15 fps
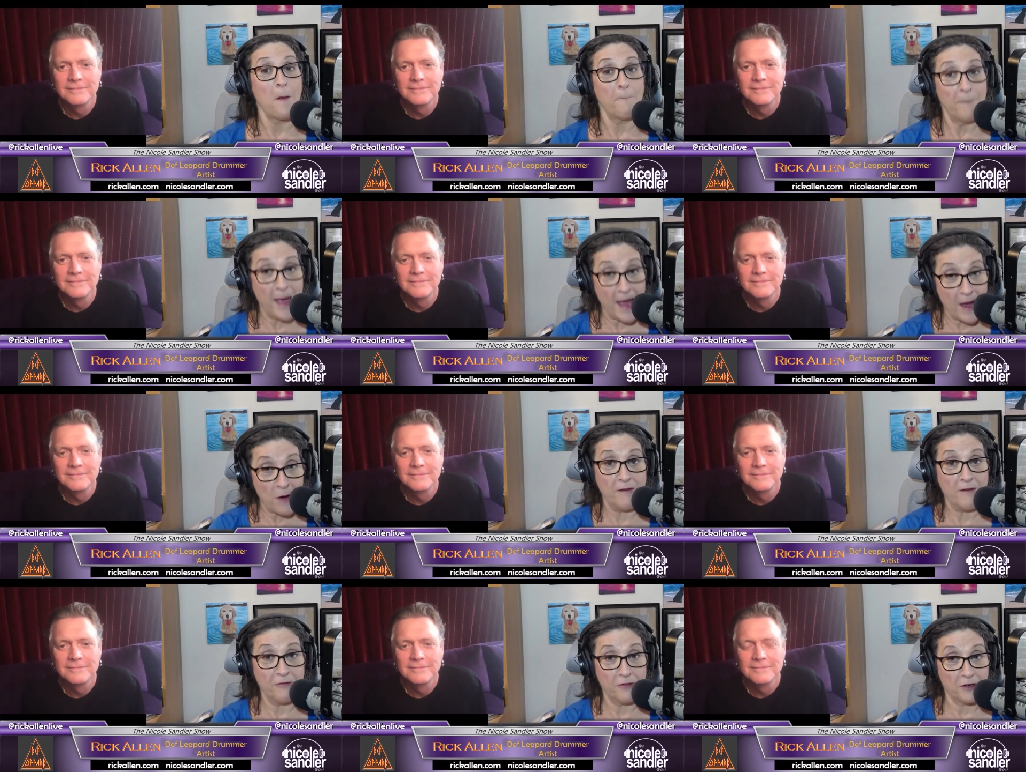
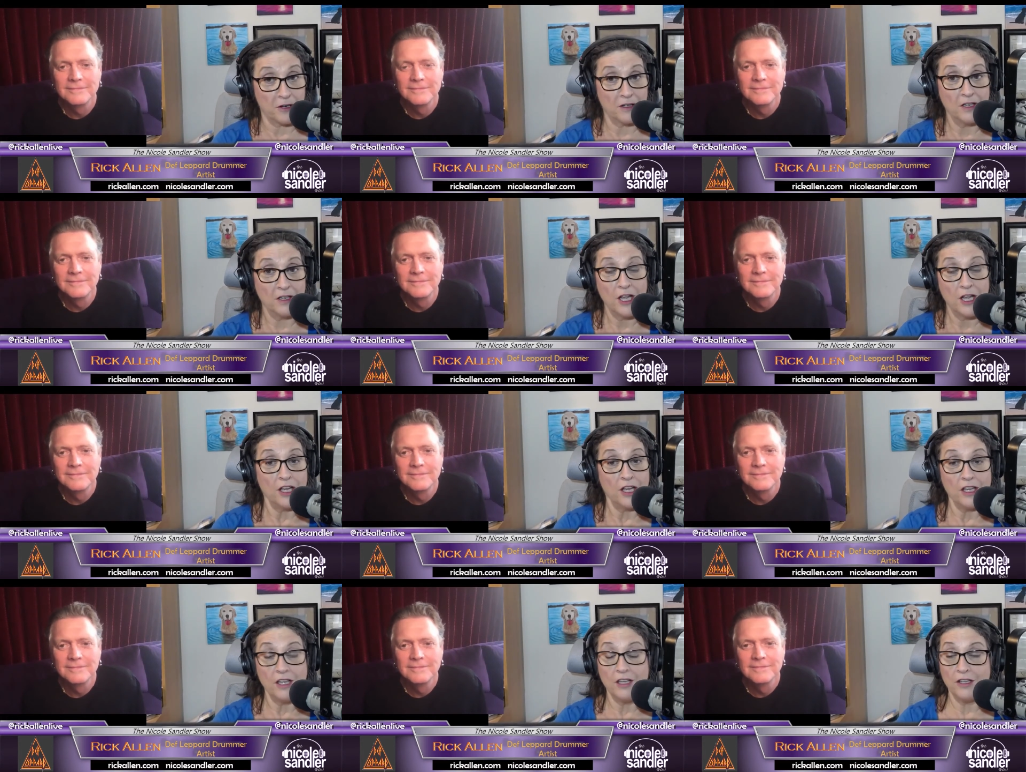Speaker 1: However,
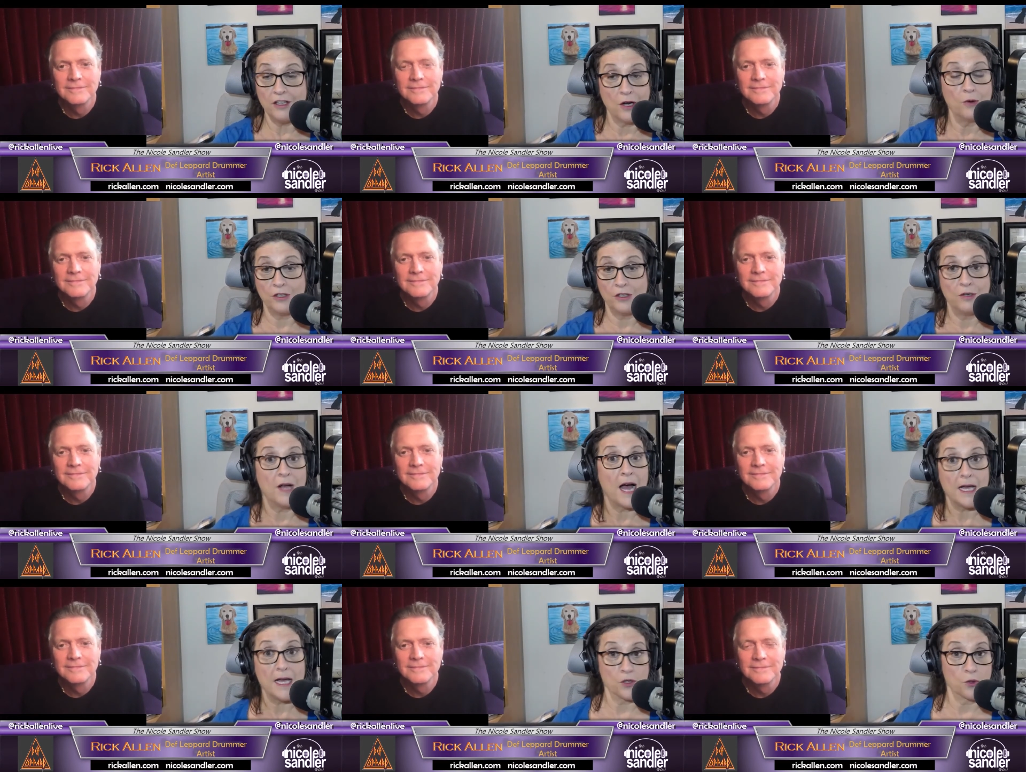you know, you
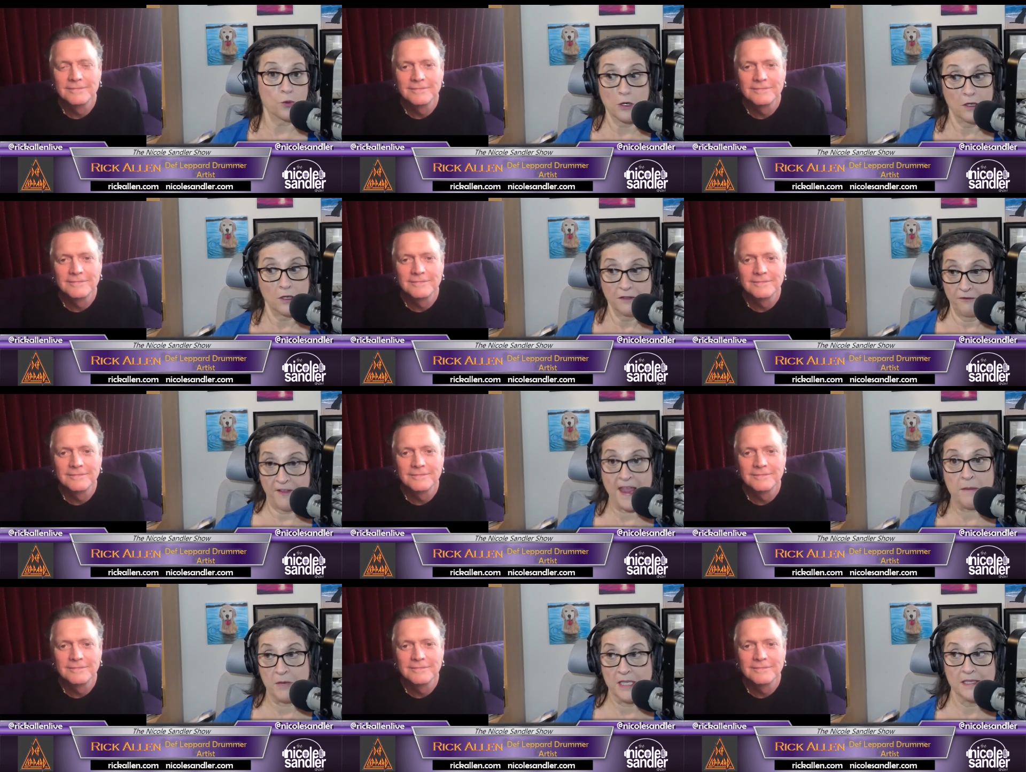guys are world
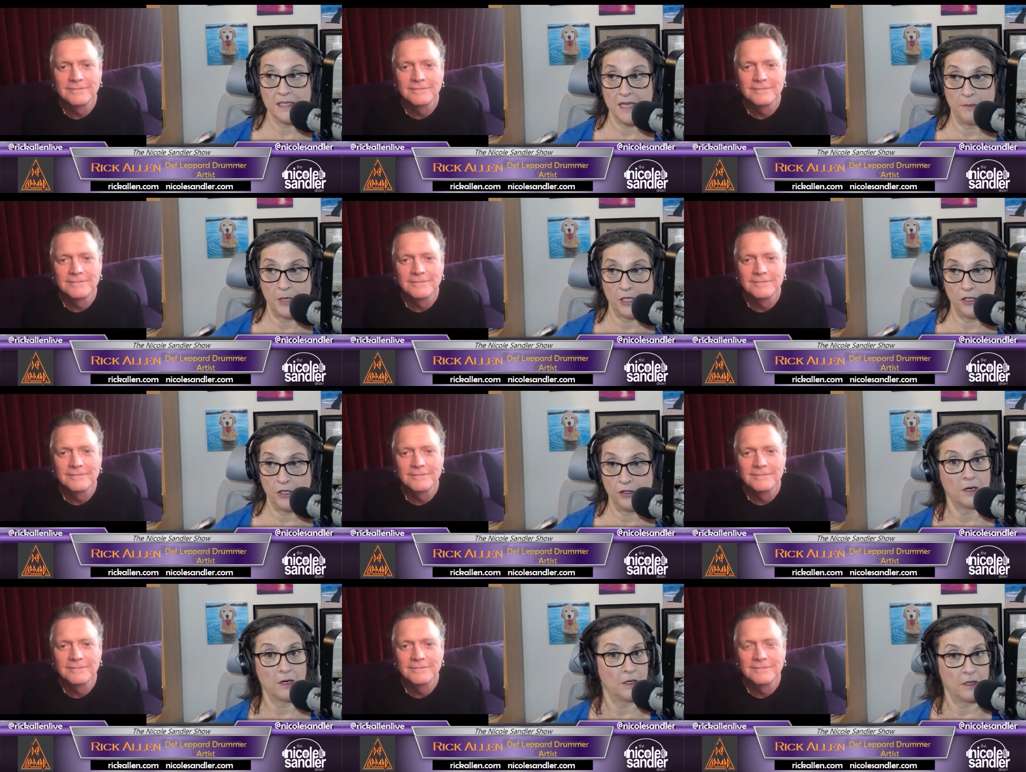famous. I mean, you're
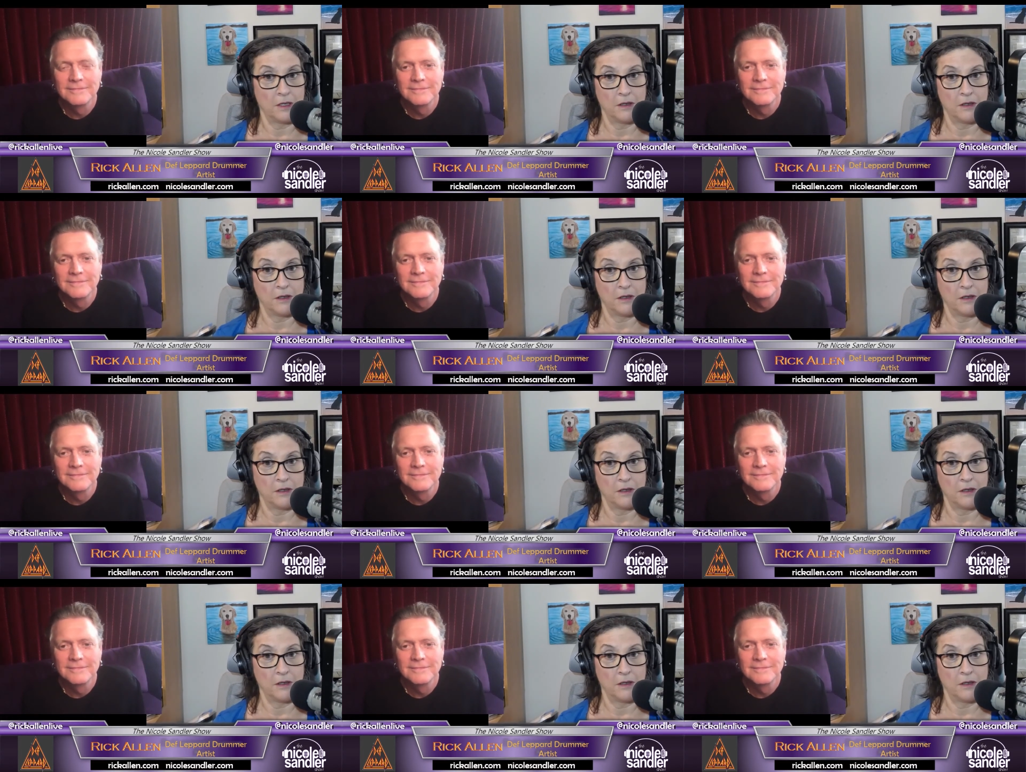a